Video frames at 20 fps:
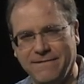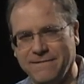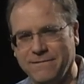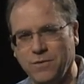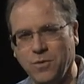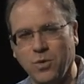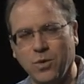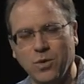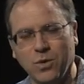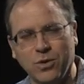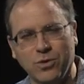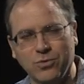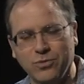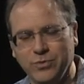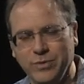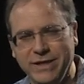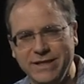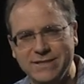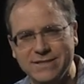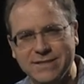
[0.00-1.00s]
for
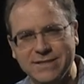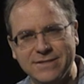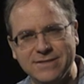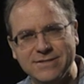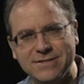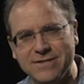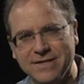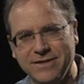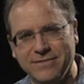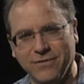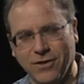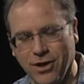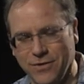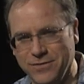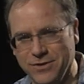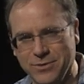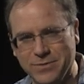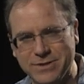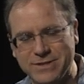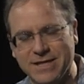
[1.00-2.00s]
reasons
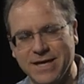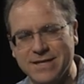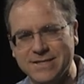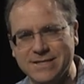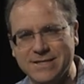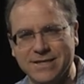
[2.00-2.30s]
involving the Wisconsin